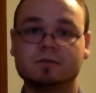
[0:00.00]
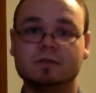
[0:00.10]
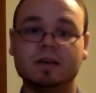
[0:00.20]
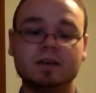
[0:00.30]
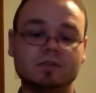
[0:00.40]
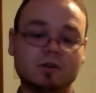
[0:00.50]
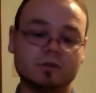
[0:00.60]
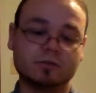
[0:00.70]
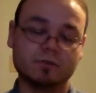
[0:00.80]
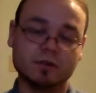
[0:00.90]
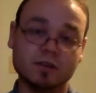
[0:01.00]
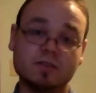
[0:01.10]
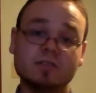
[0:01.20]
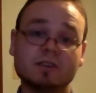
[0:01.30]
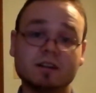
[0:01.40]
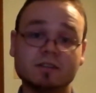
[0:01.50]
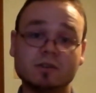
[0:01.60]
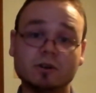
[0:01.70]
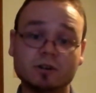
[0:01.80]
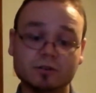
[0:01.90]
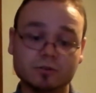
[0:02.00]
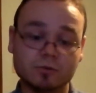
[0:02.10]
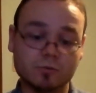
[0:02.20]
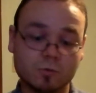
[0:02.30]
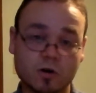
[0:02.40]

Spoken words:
that he's going to forgive us and he's going to